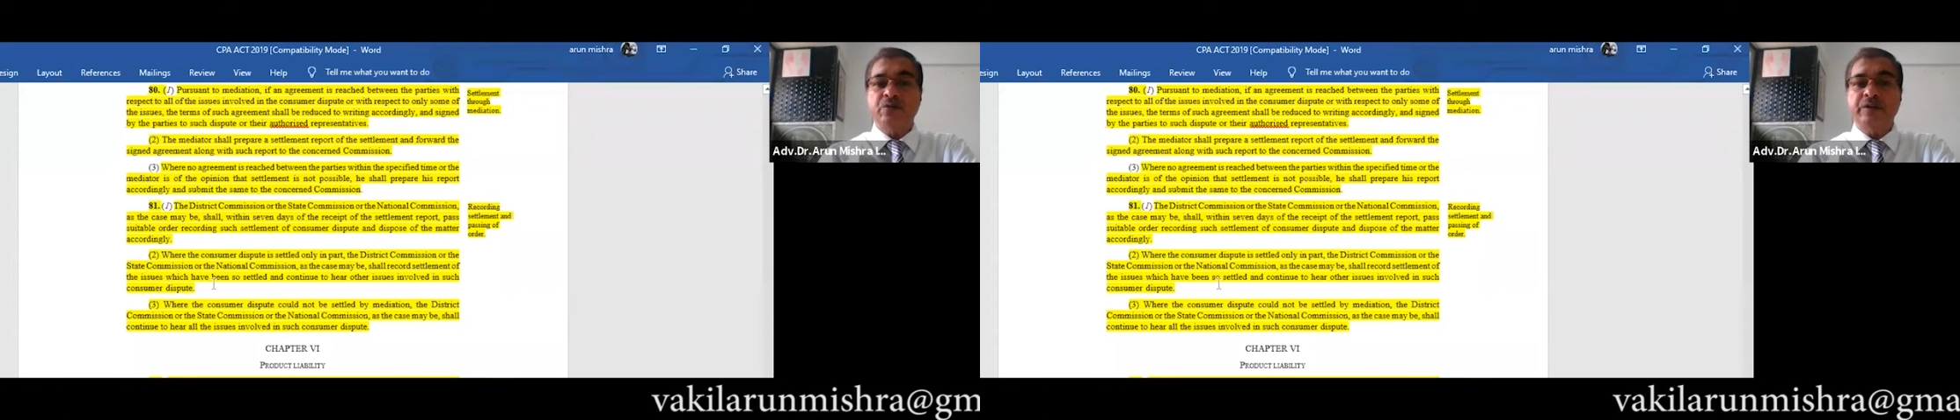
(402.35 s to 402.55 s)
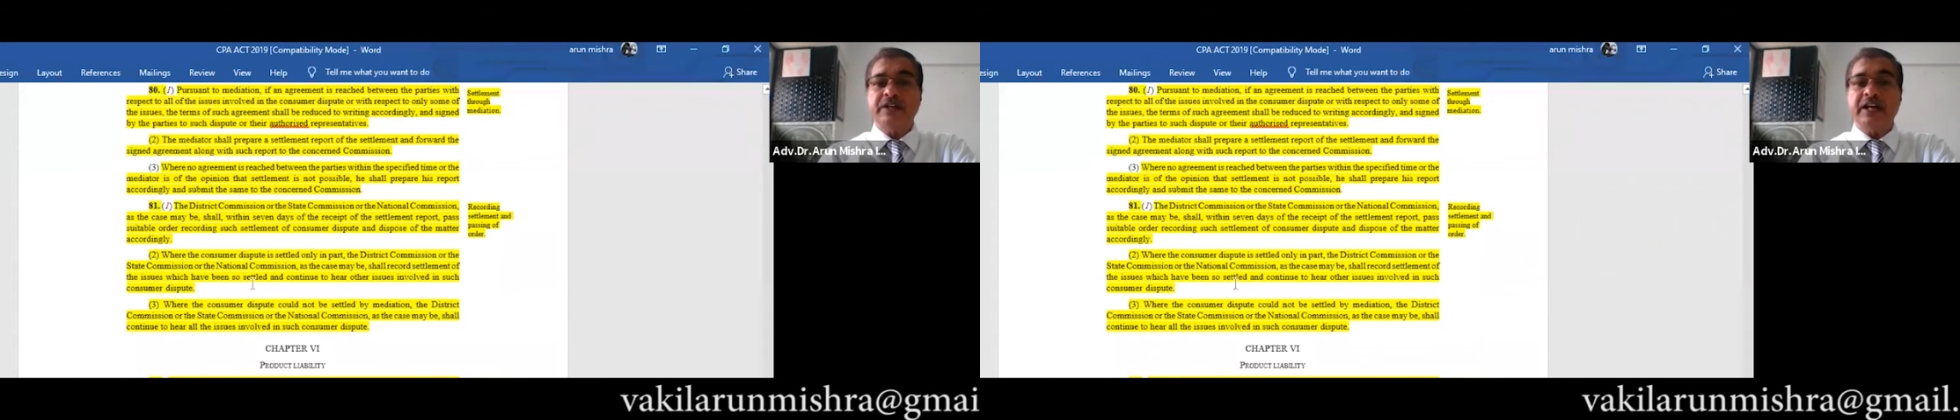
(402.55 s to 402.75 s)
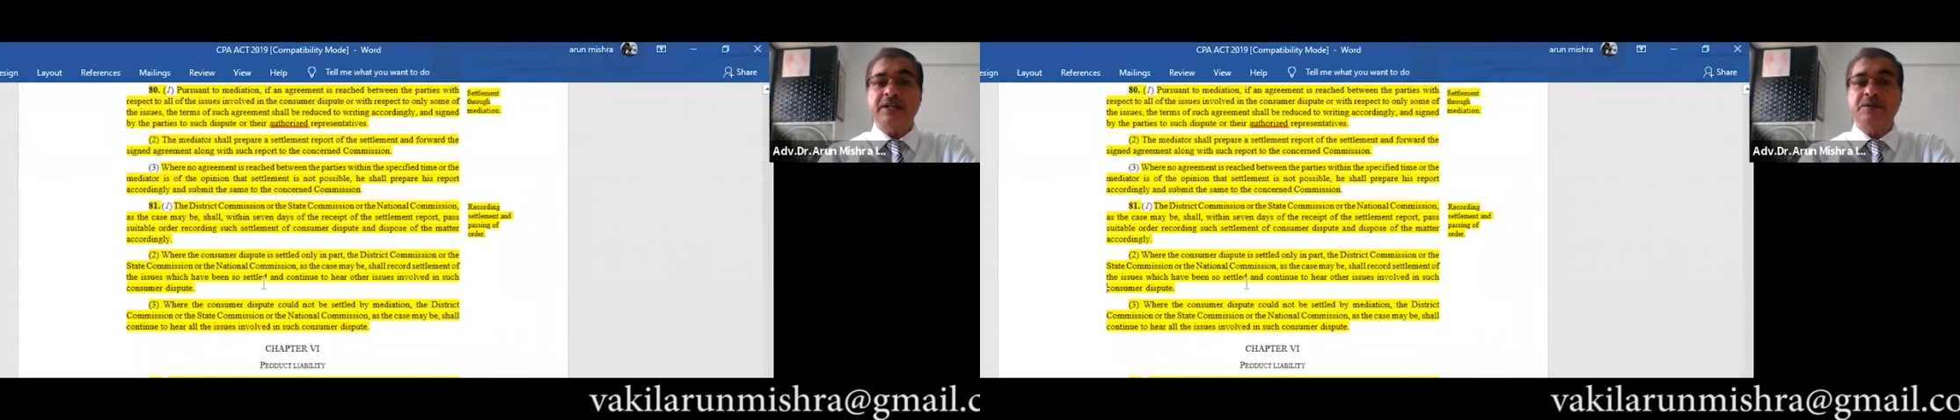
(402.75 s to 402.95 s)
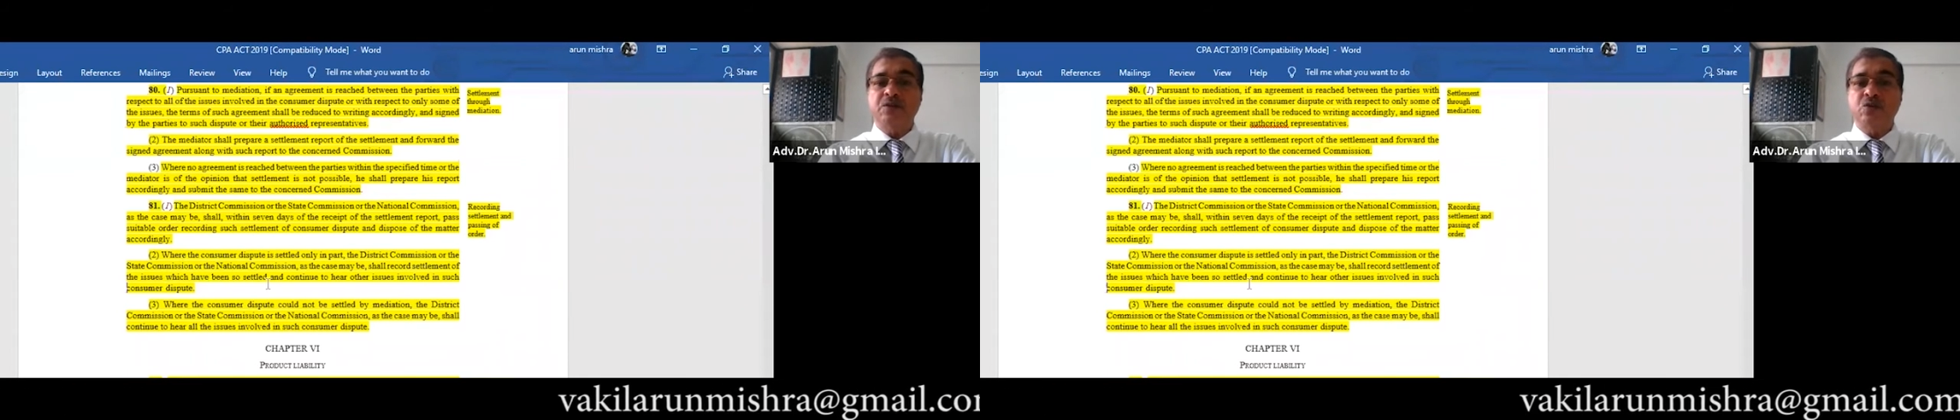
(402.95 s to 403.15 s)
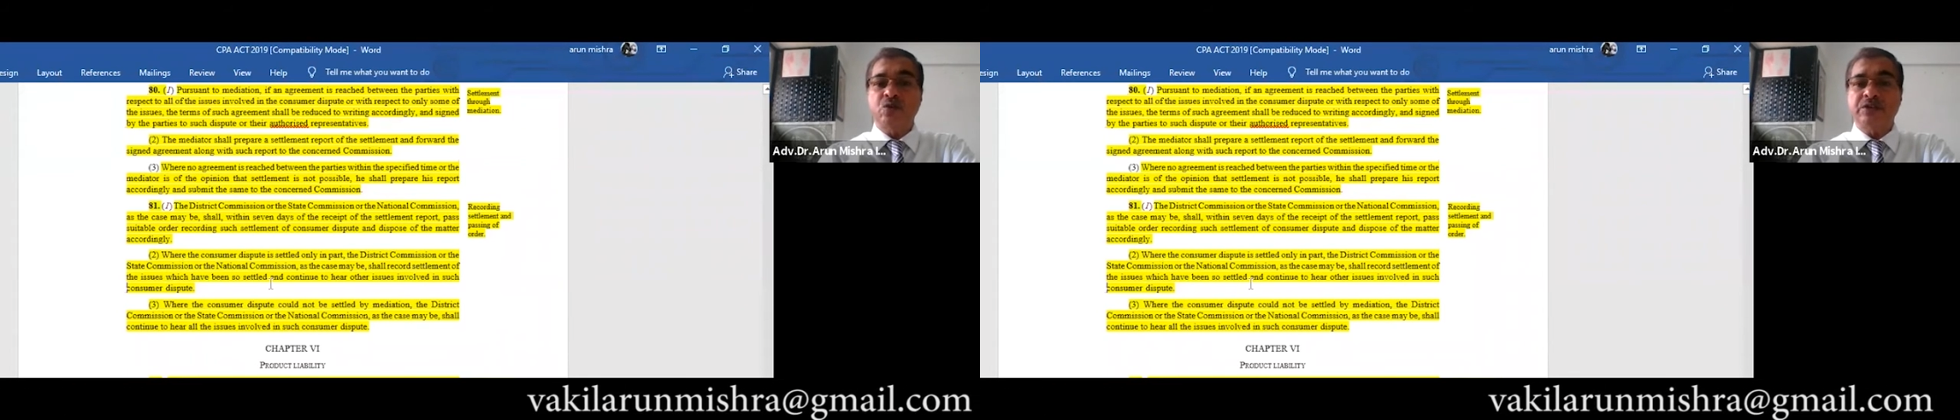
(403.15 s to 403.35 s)
which has been
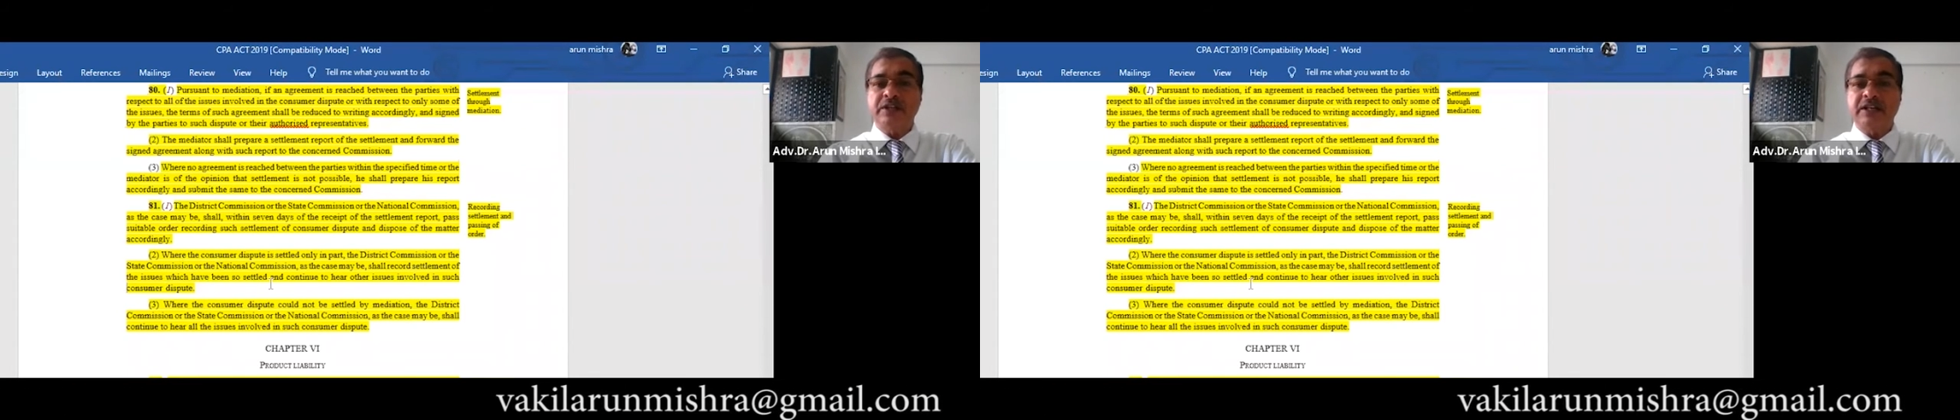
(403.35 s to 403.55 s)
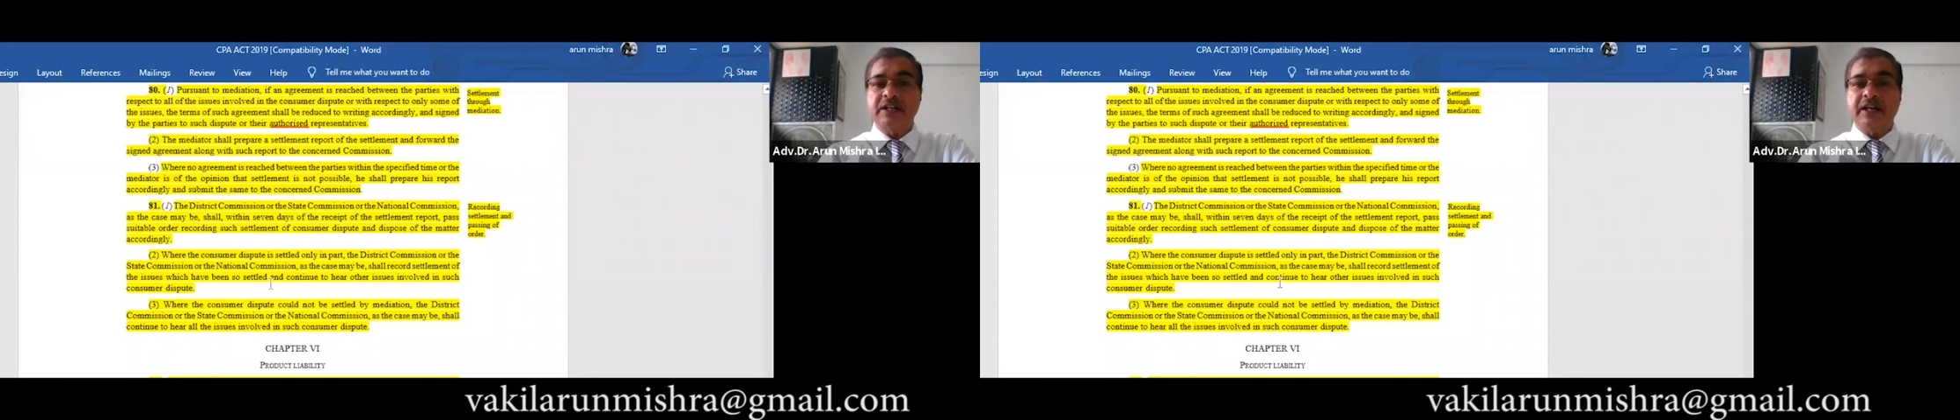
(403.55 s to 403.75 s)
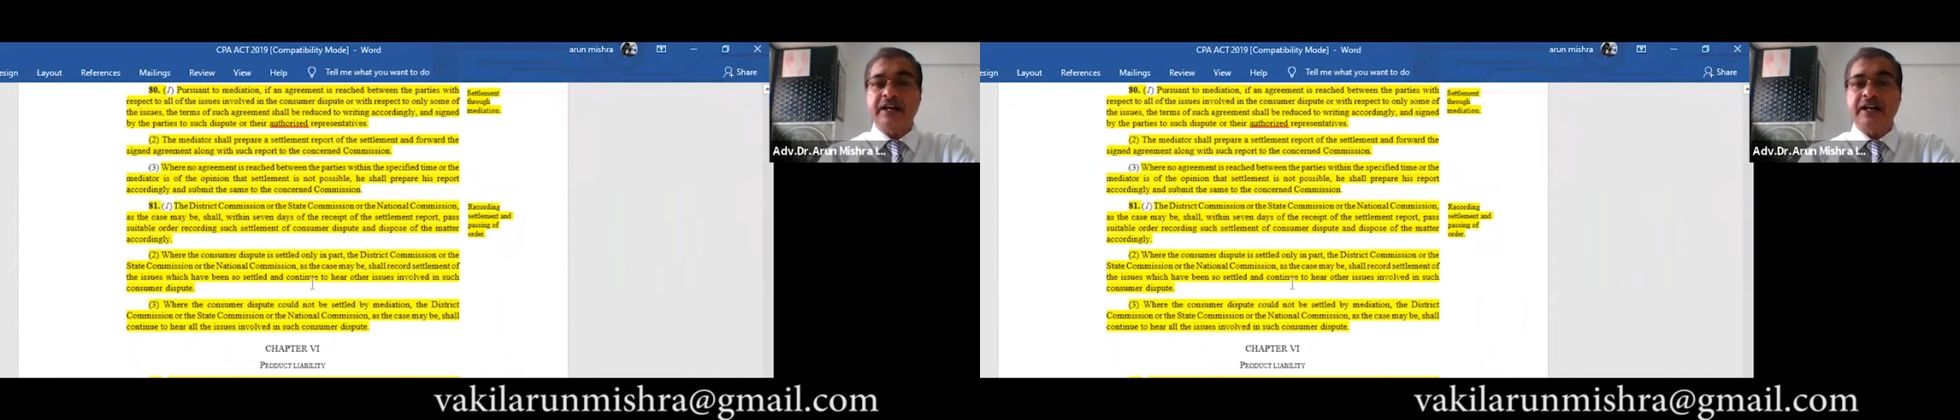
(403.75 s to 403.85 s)
so settled